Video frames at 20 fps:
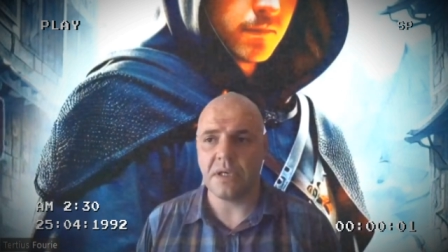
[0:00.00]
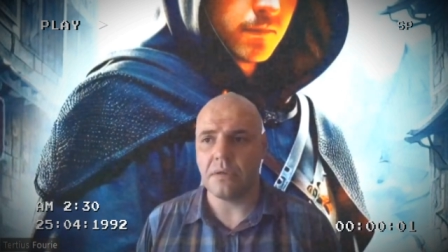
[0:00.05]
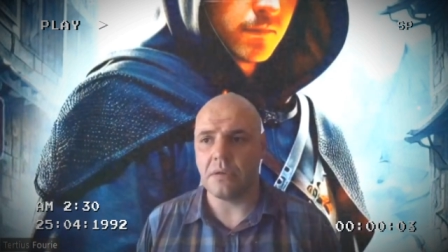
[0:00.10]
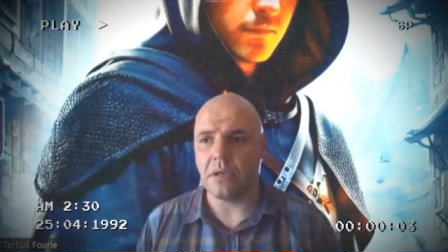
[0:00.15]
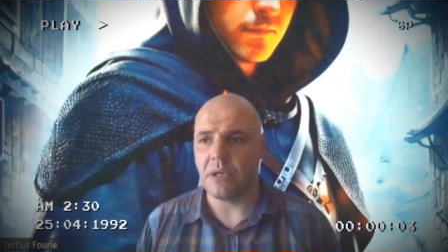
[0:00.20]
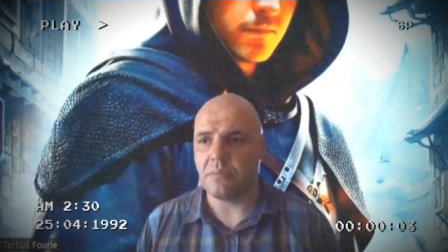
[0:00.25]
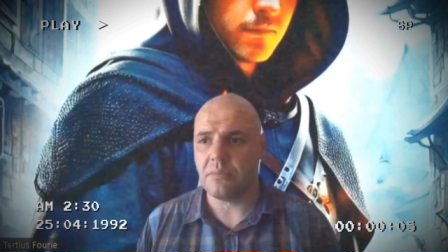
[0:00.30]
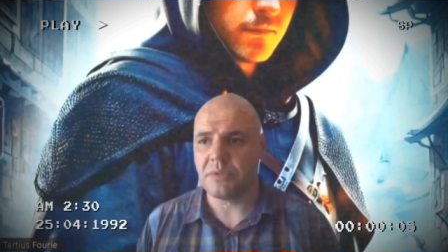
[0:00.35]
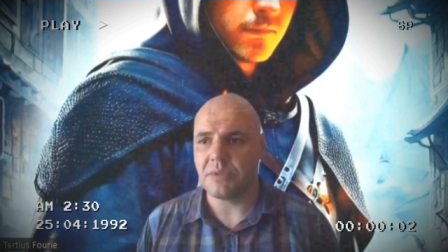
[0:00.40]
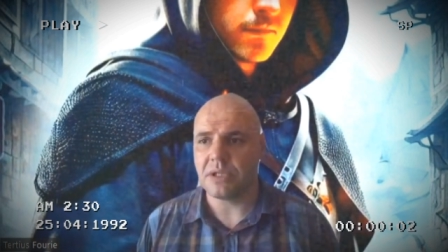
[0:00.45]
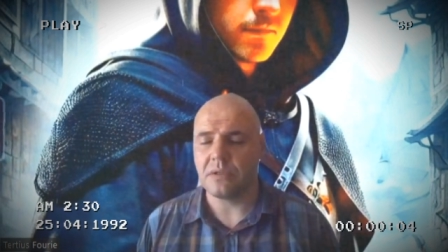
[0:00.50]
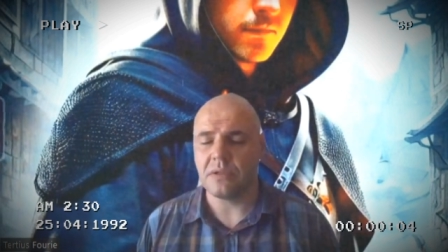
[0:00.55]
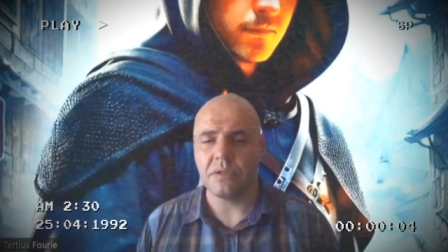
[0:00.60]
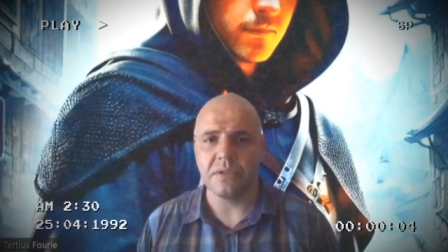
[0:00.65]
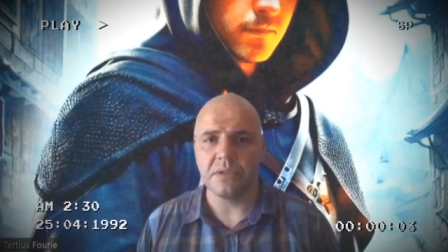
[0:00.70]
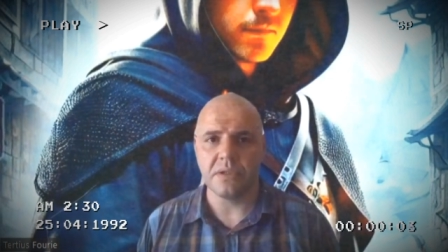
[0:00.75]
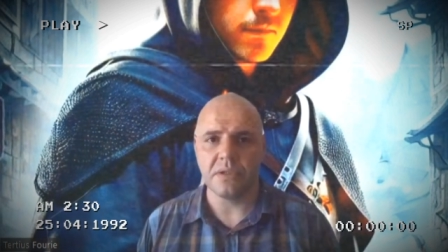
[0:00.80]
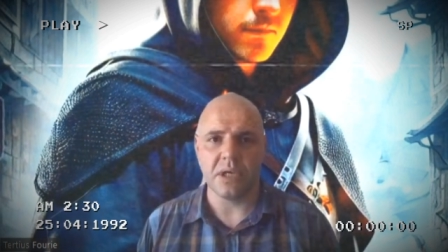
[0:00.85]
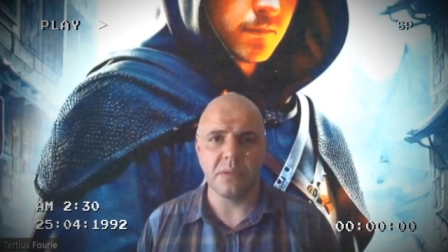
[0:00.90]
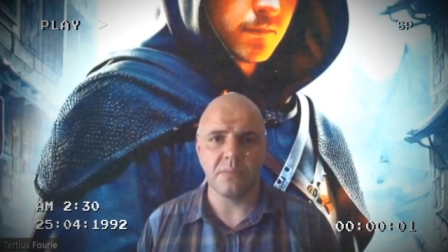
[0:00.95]
oh, I'm so
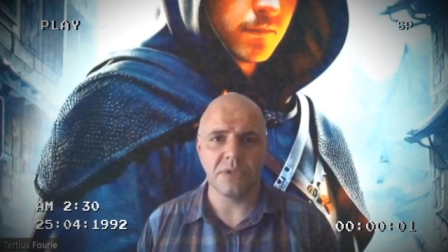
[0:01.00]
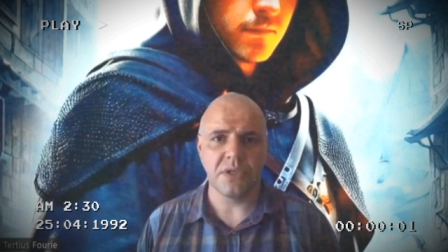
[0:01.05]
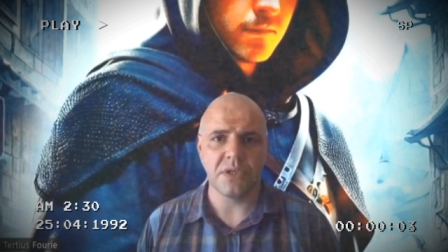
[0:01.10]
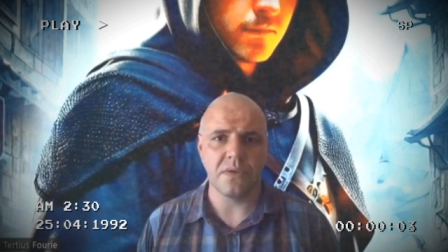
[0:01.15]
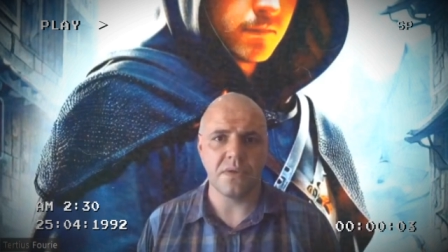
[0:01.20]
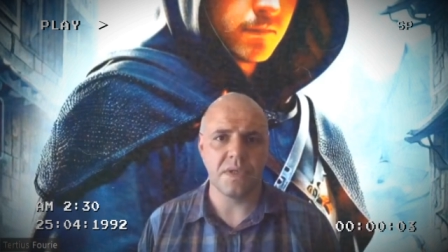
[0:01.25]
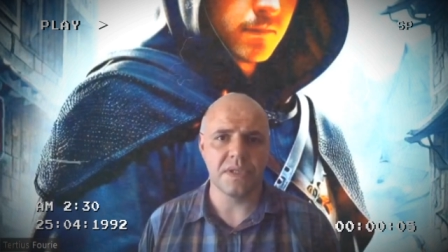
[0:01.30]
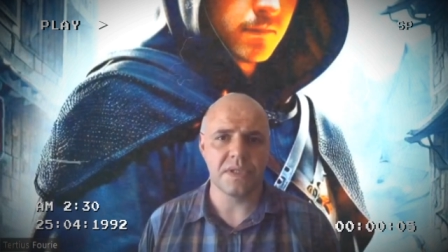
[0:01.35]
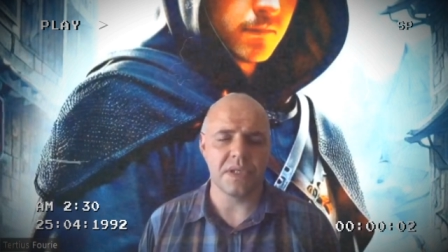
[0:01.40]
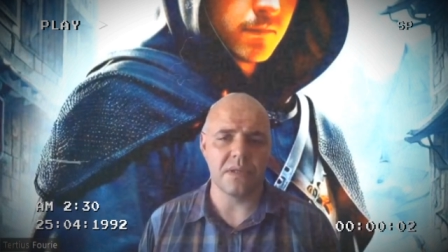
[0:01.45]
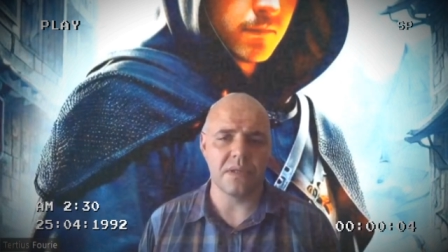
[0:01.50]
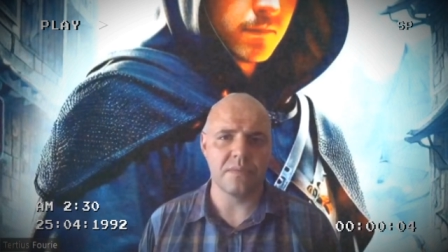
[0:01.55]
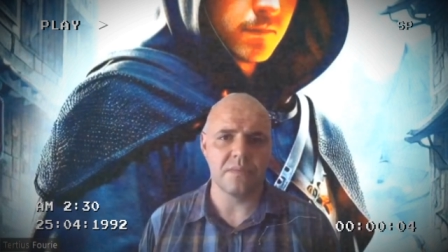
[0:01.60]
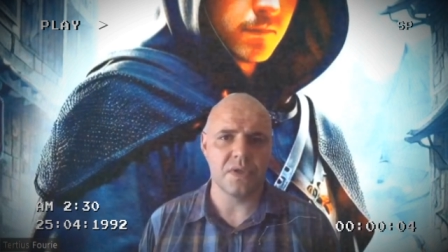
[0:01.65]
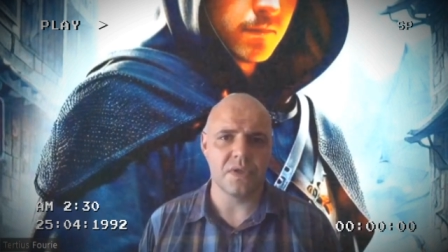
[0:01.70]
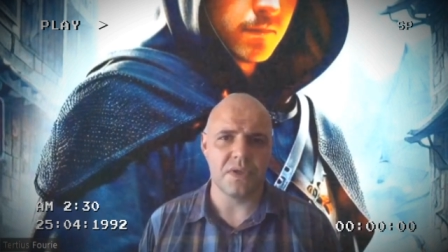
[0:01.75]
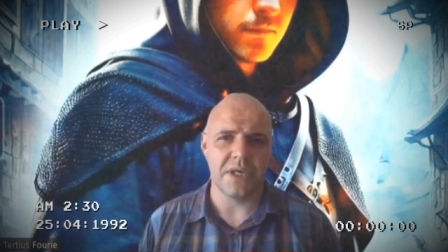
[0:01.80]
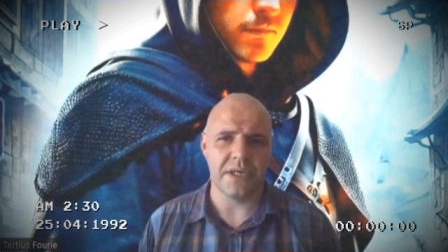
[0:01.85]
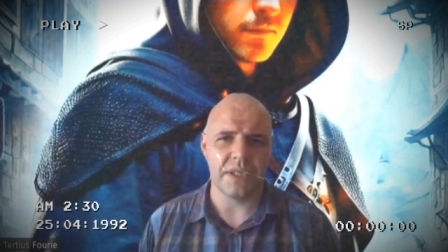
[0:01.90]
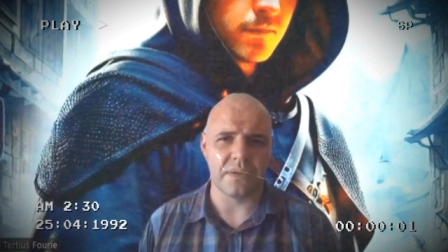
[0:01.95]
good, I'm so this, I'm
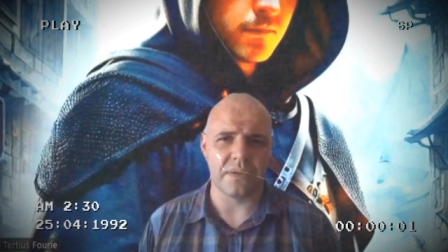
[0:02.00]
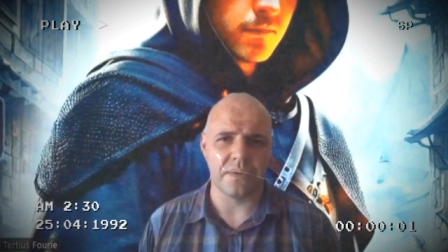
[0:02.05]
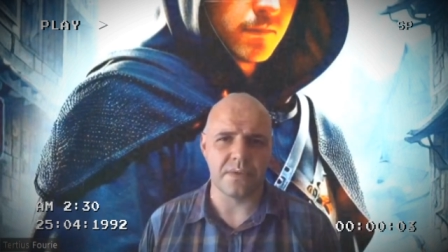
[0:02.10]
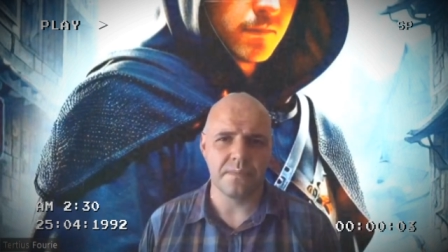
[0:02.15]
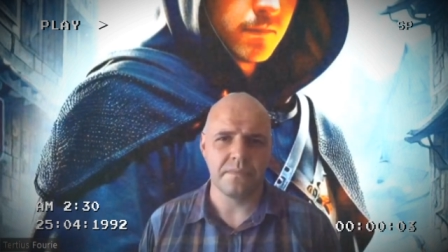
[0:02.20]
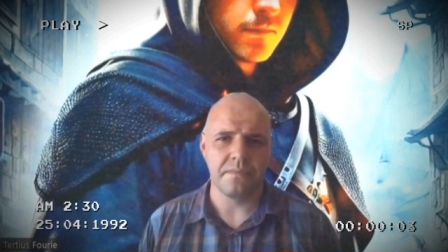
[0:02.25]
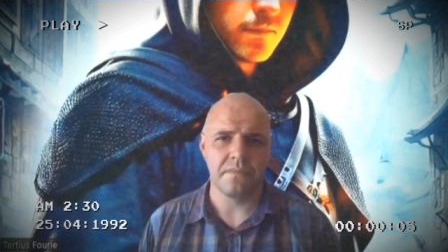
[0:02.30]
so that.